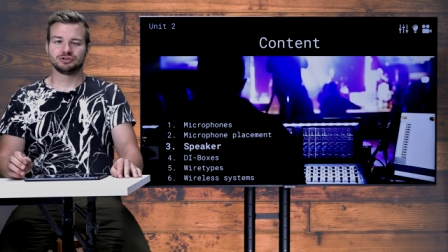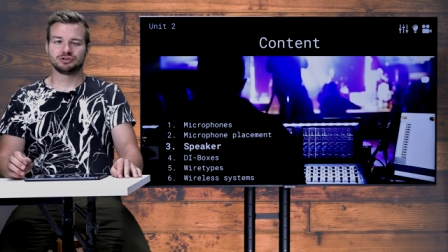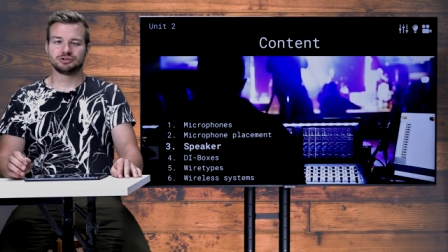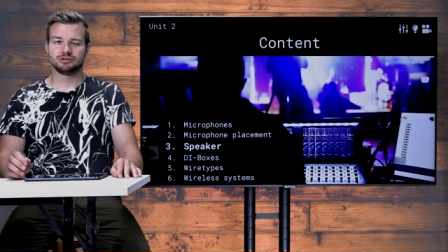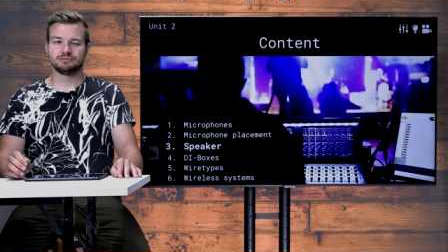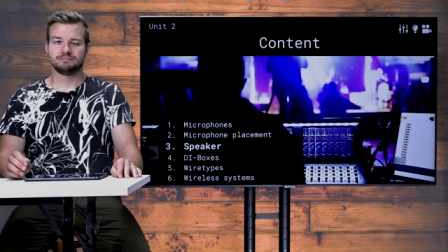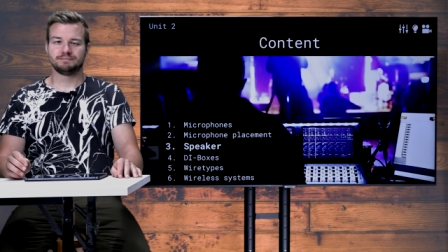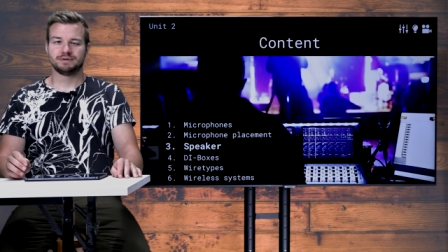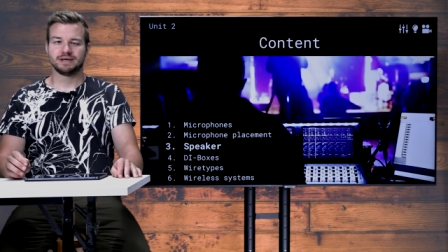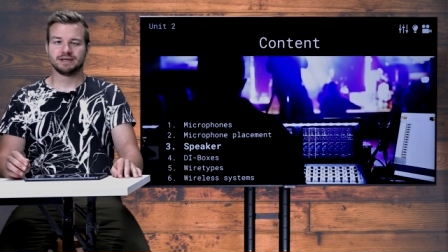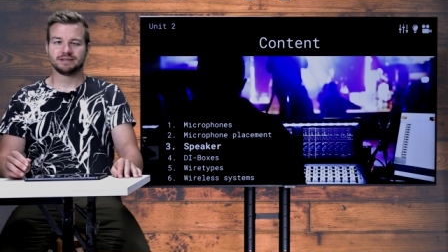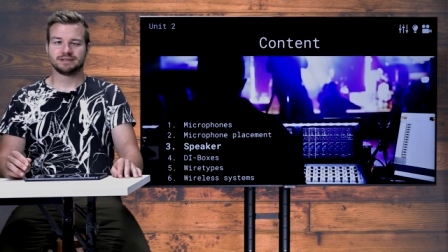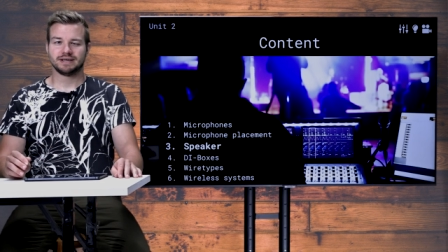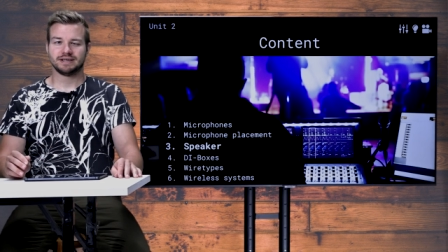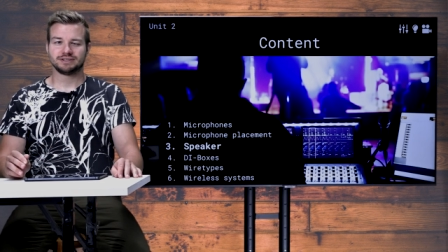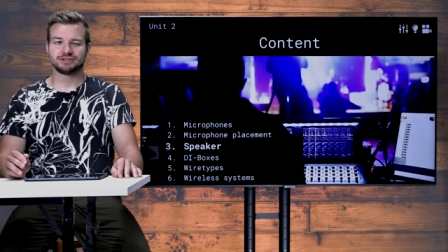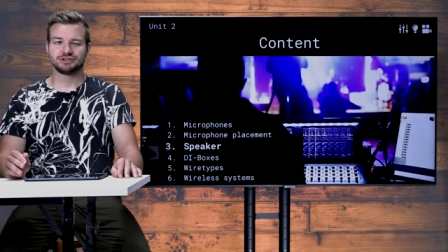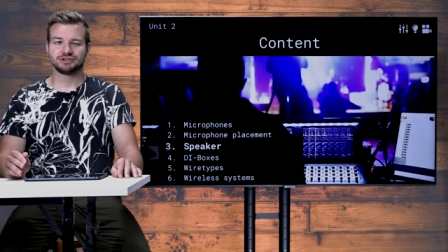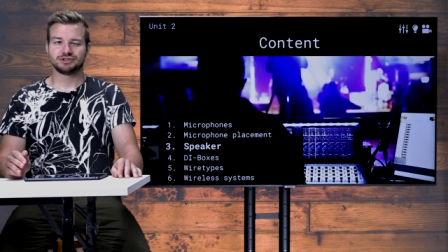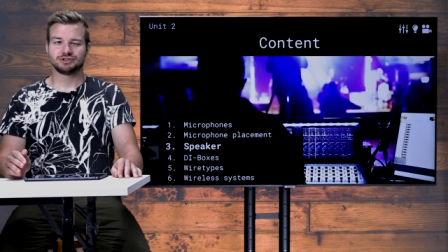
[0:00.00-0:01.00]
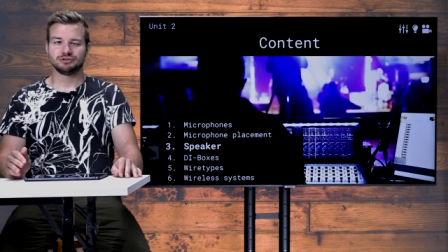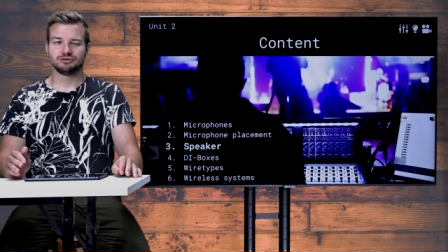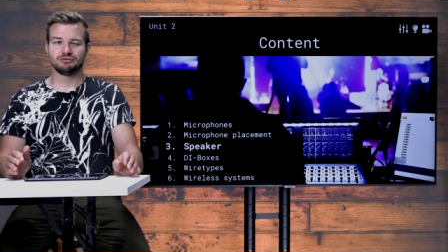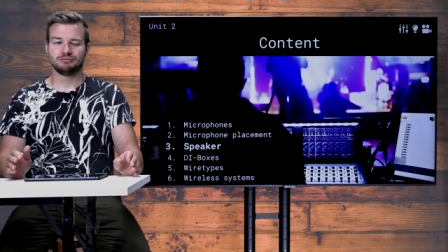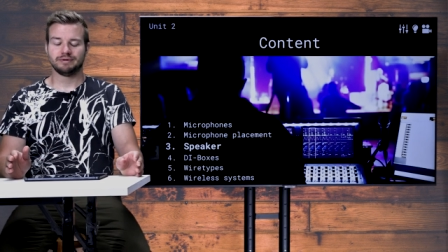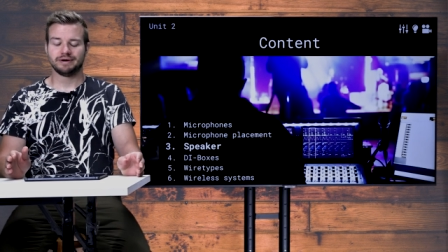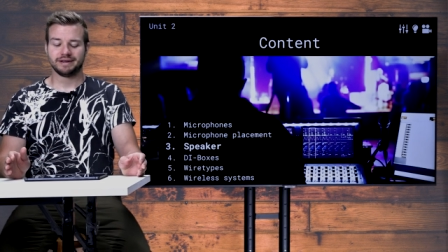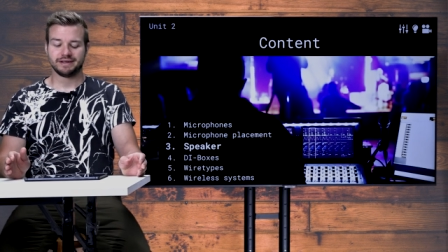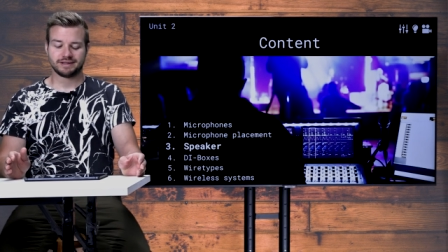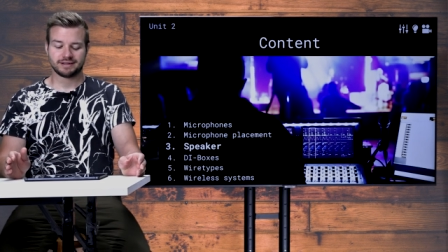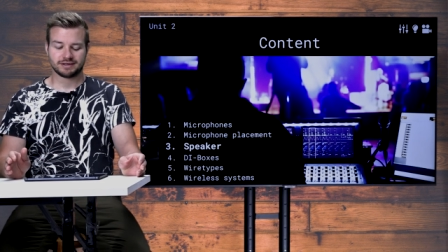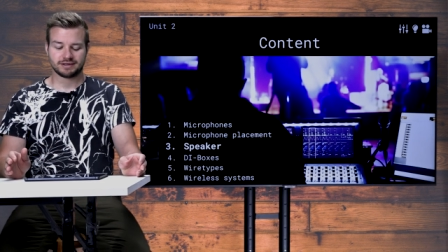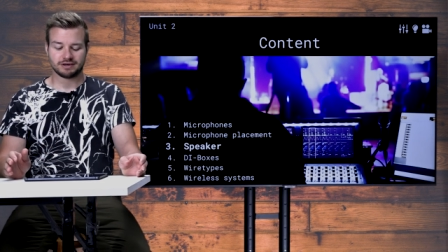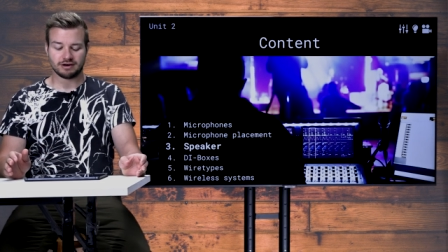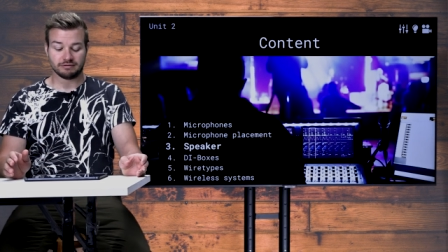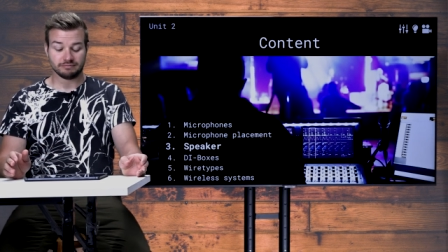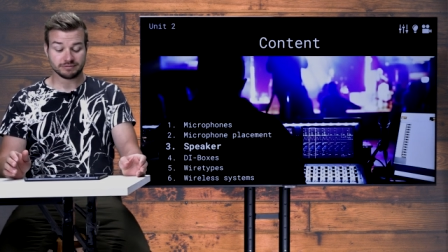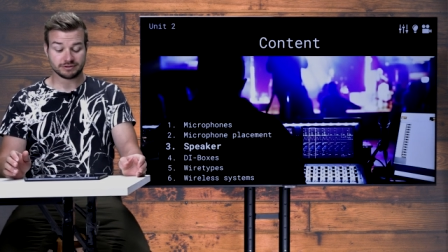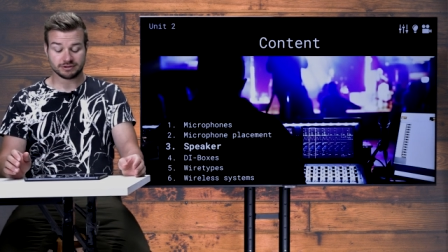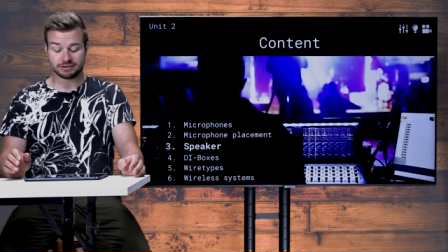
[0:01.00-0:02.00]
should pay attention to when it
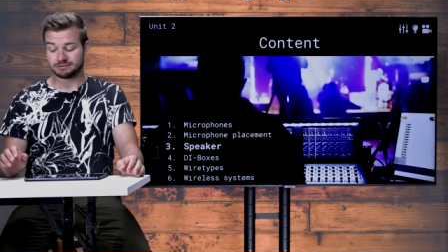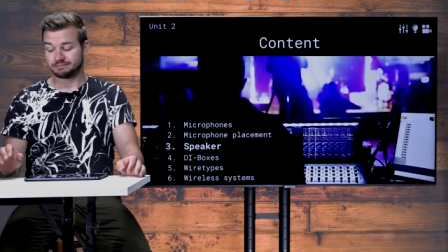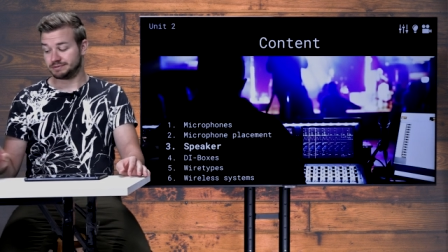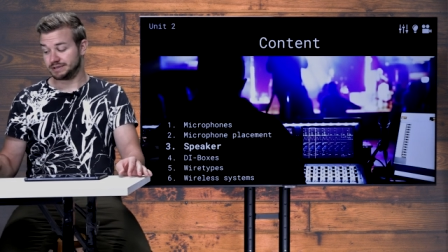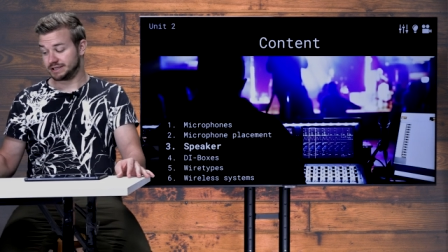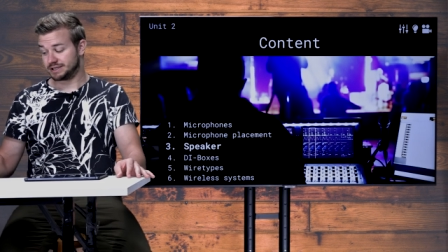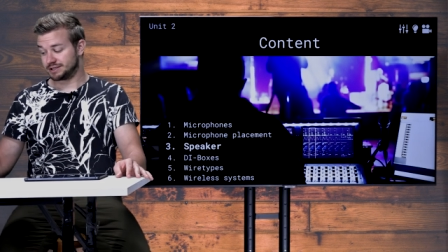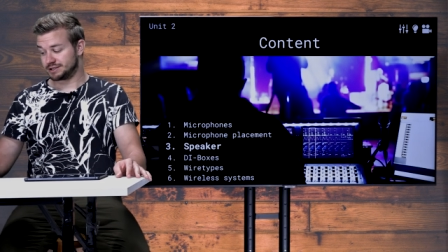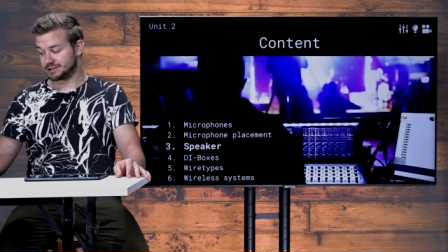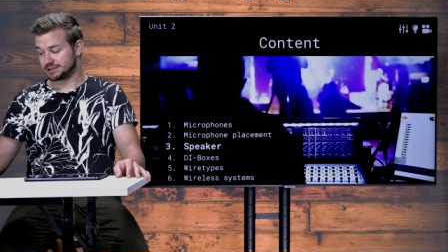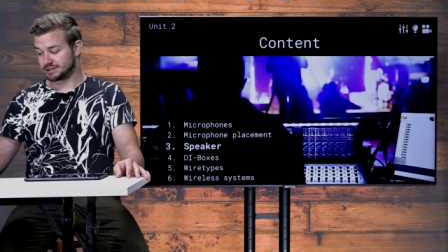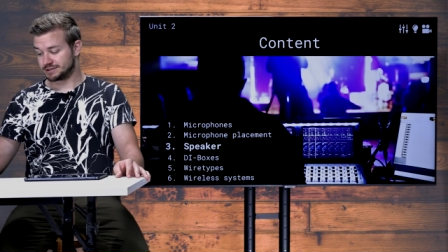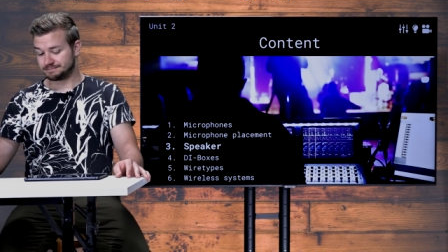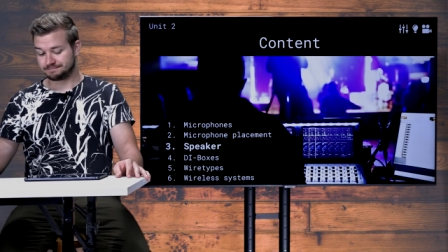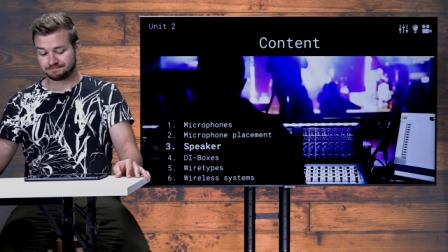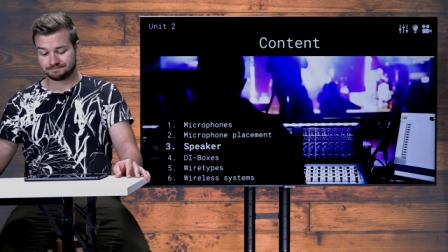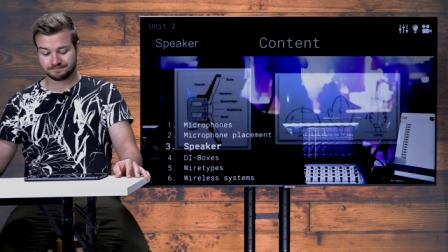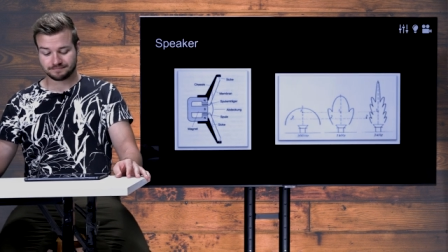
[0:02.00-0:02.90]
comes to speakers.